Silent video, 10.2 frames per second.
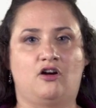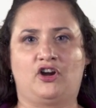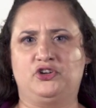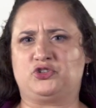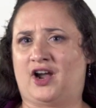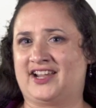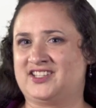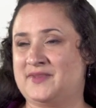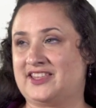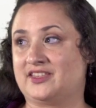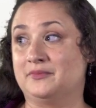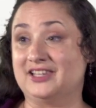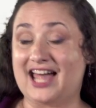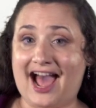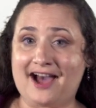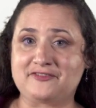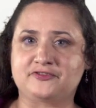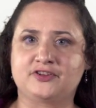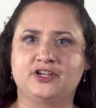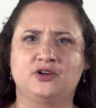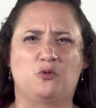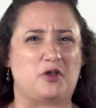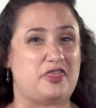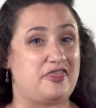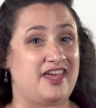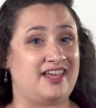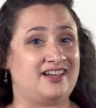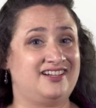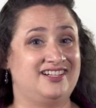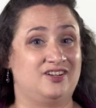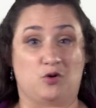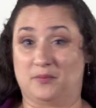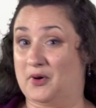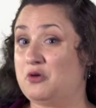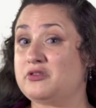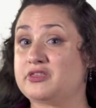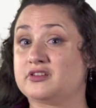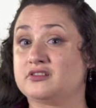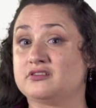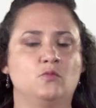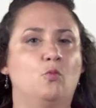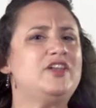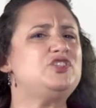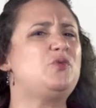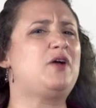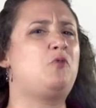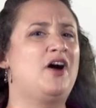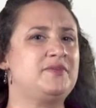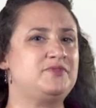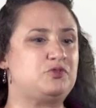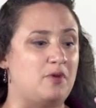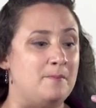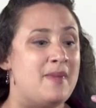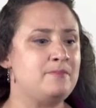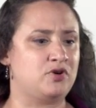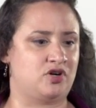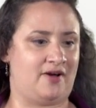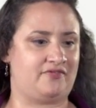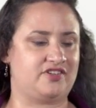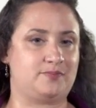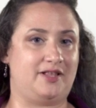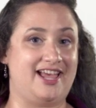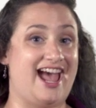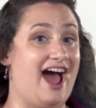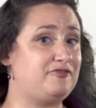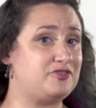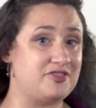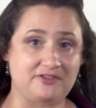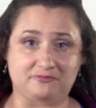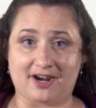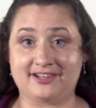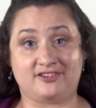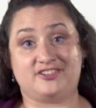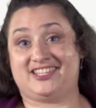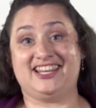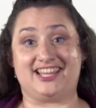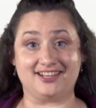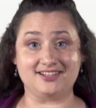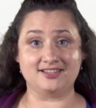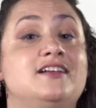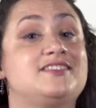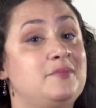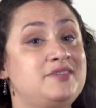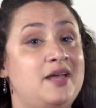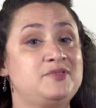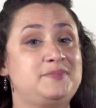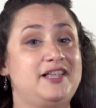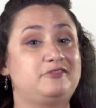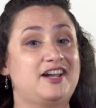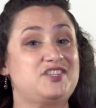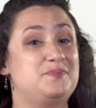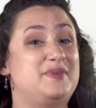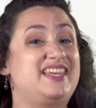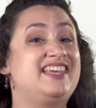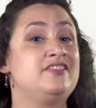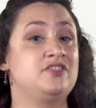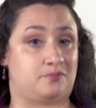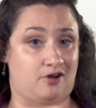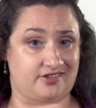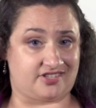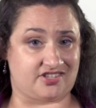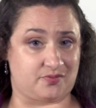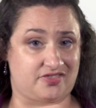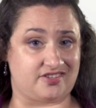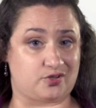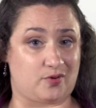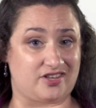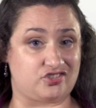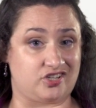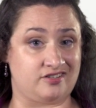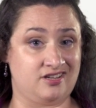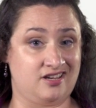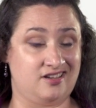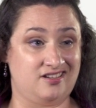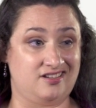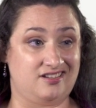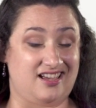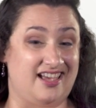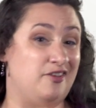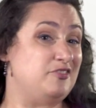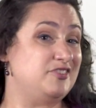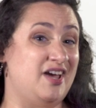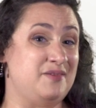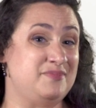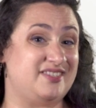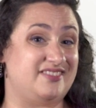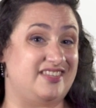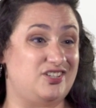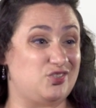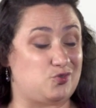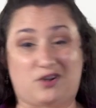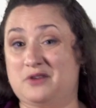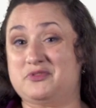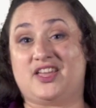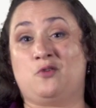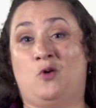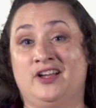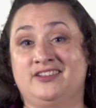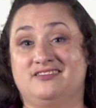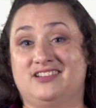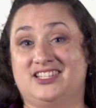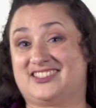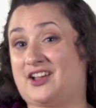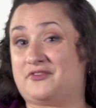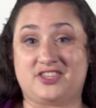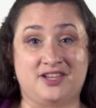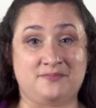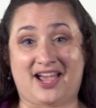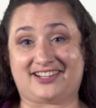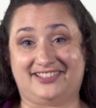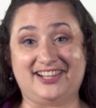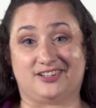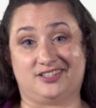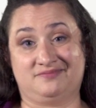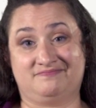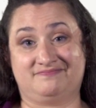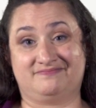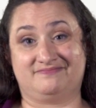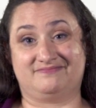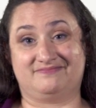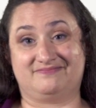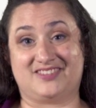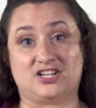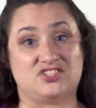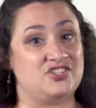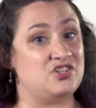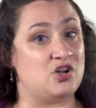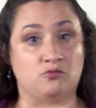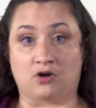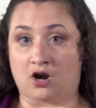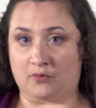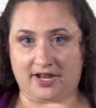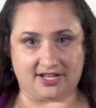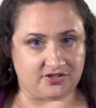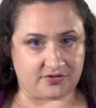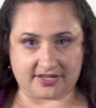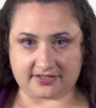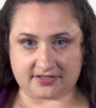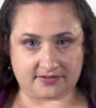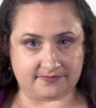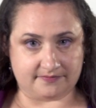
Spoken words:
Are you trying to make them laugh, or think, or both? What do I want them to remember about this play after they've read it or seen it? Sometimes playwrights begin the process with this question, and other times they just write what they want and discover the impact later. There's no wrong way to do this.